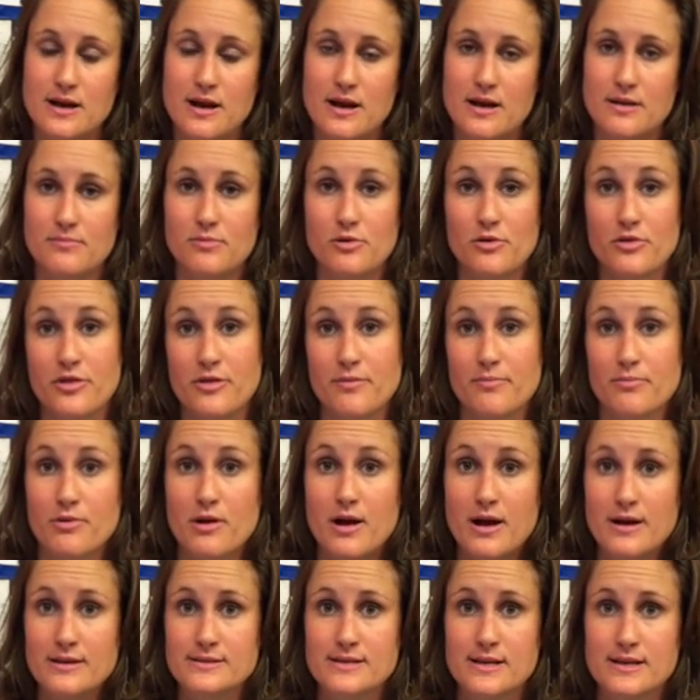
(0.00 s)
on both the
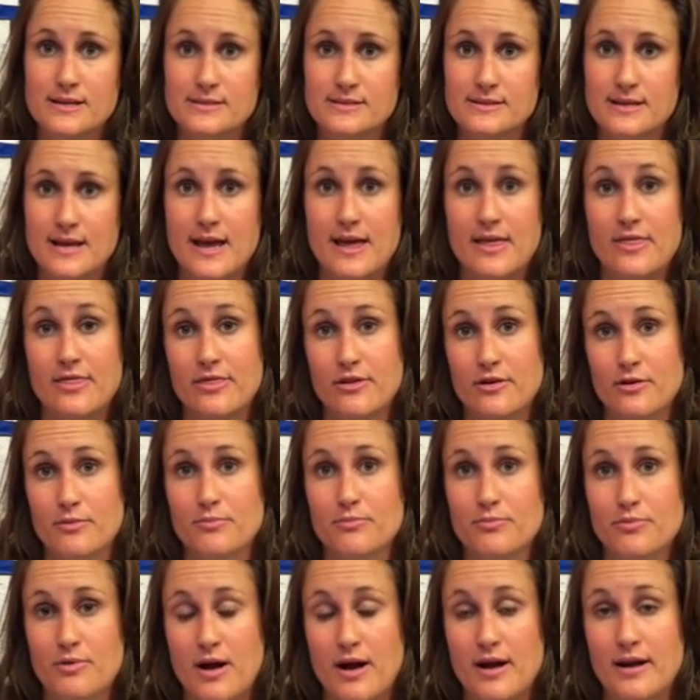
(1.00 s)
process and their
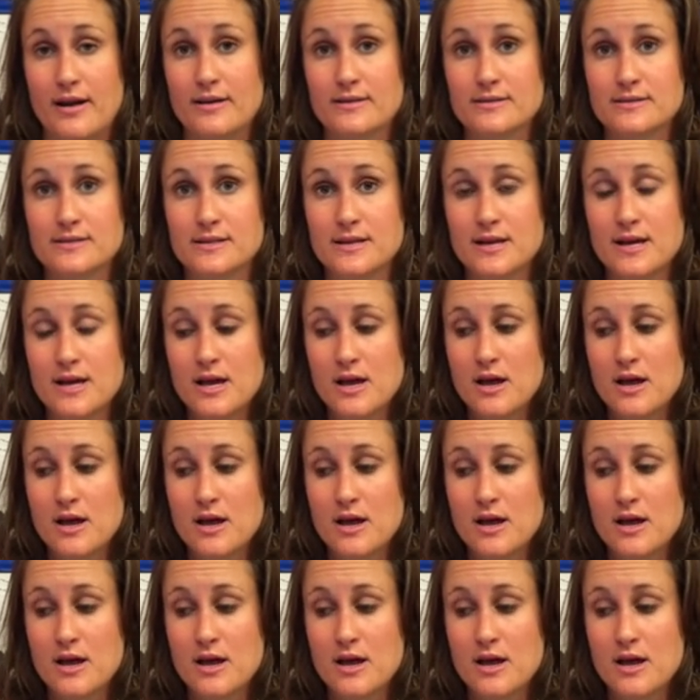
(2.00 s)
product